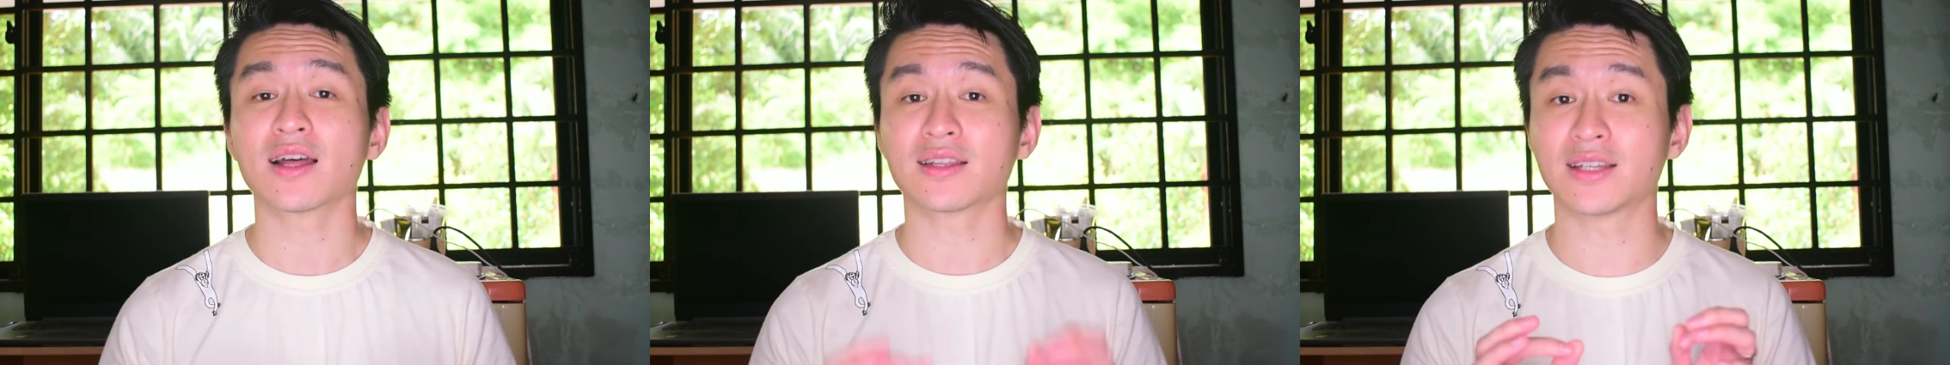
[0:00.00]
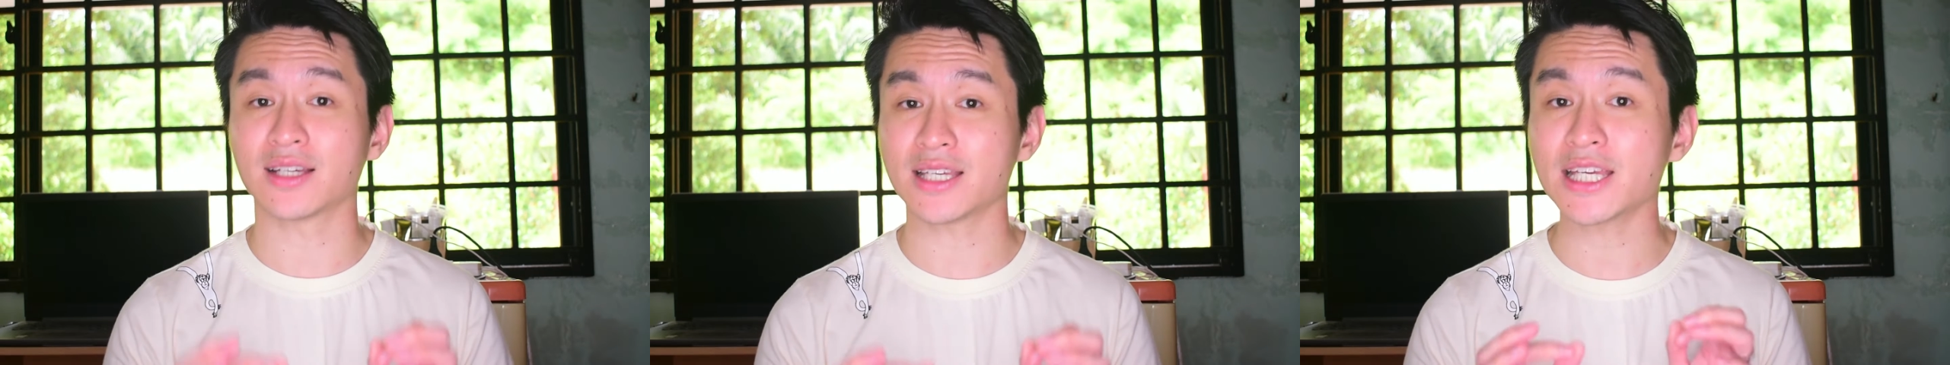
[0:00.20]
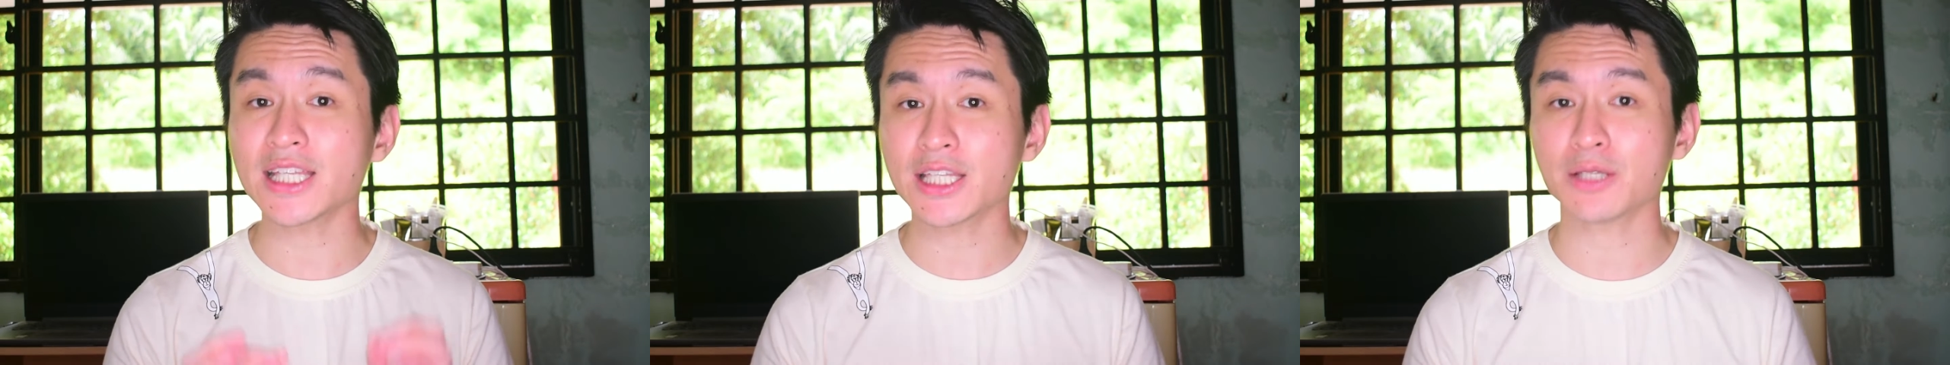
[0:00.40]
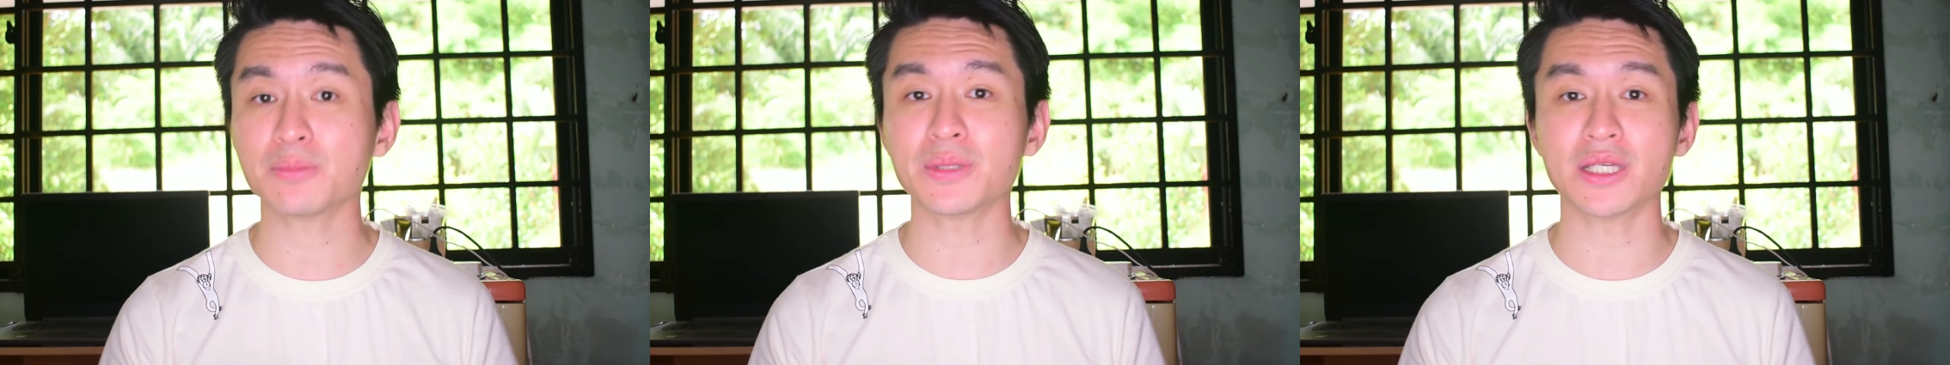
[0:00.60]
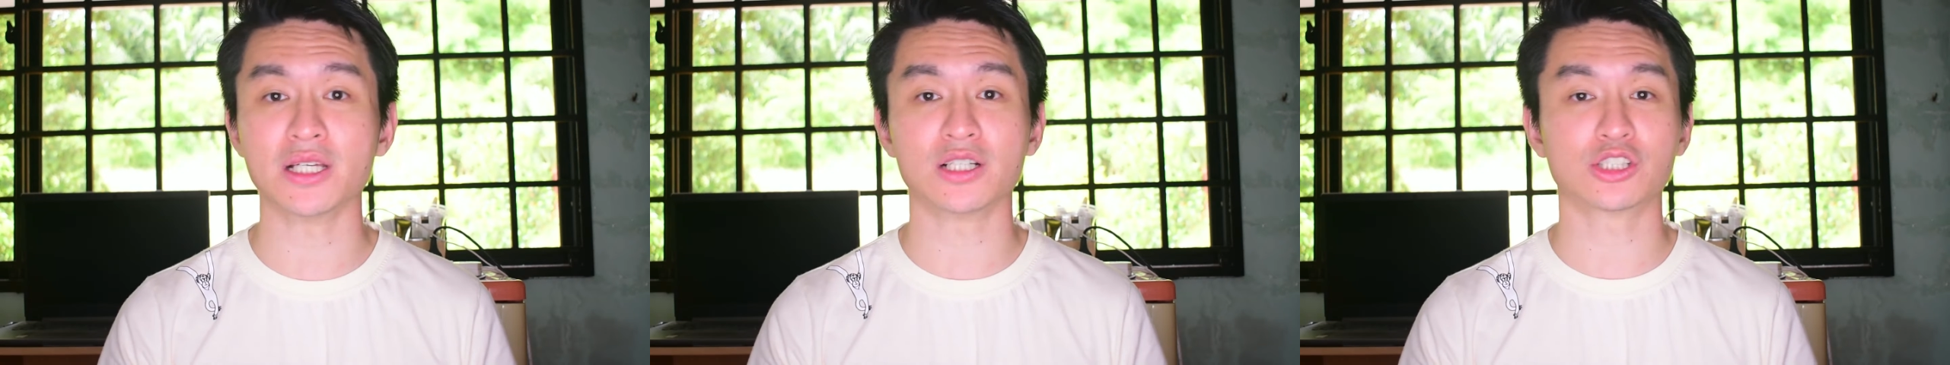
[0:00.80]
The
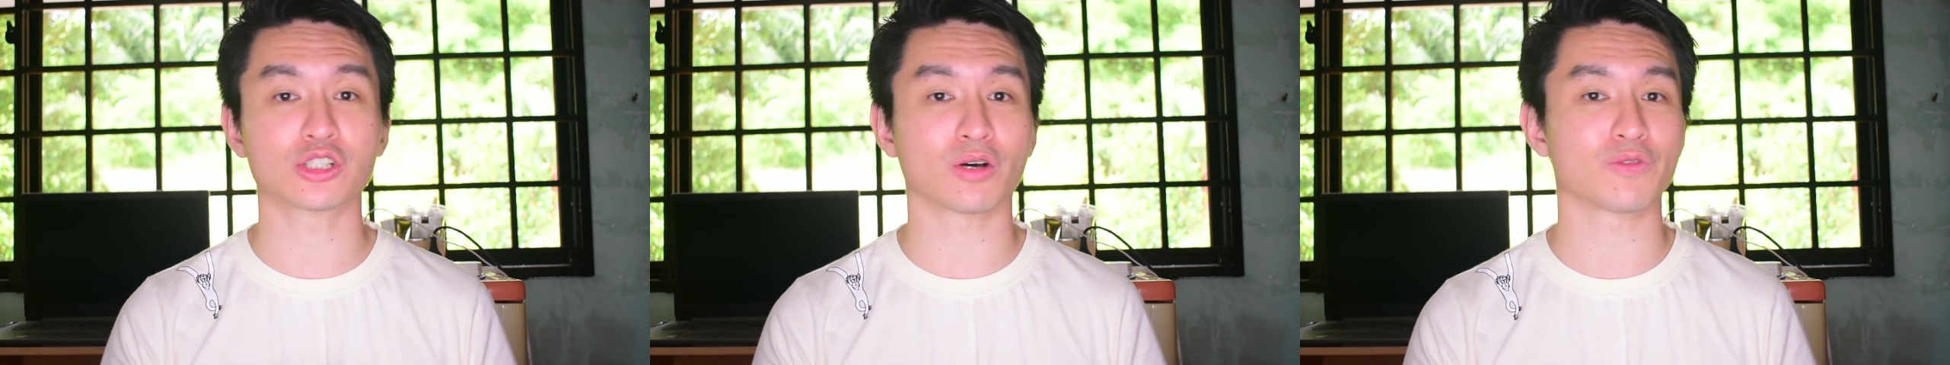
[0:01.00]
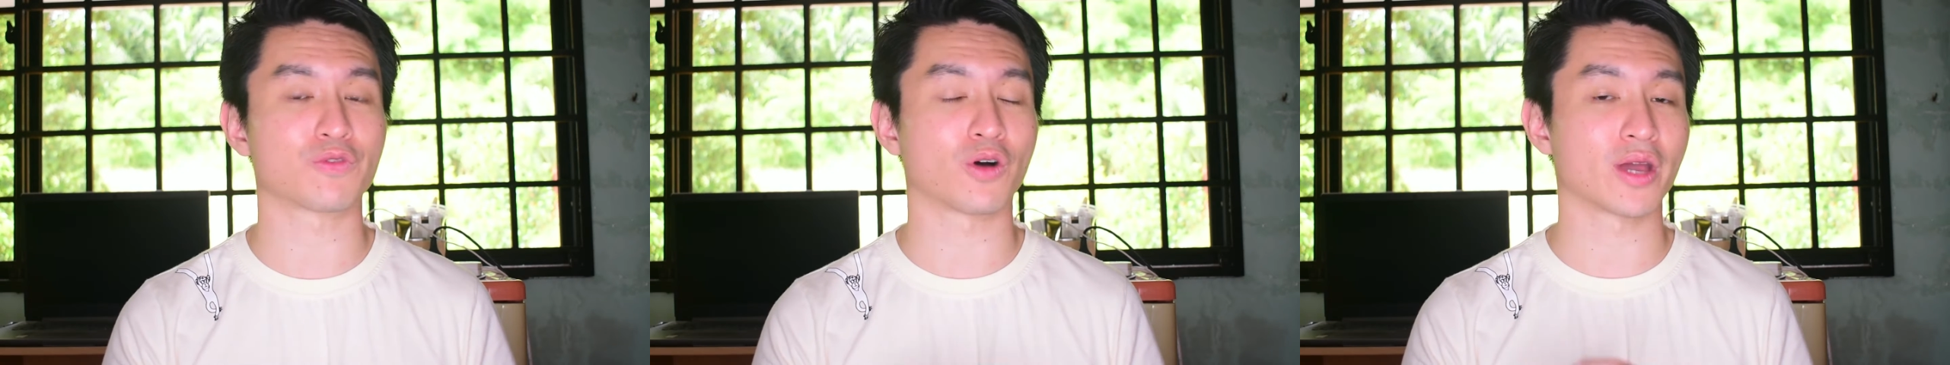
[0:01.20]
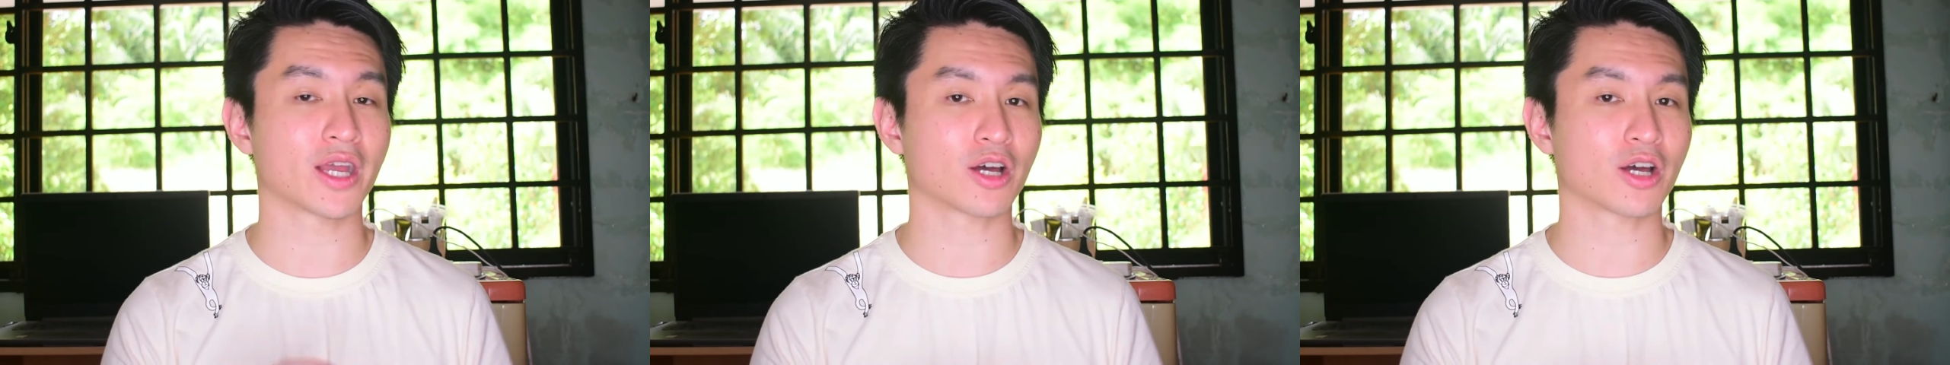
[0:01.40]
EDB, short for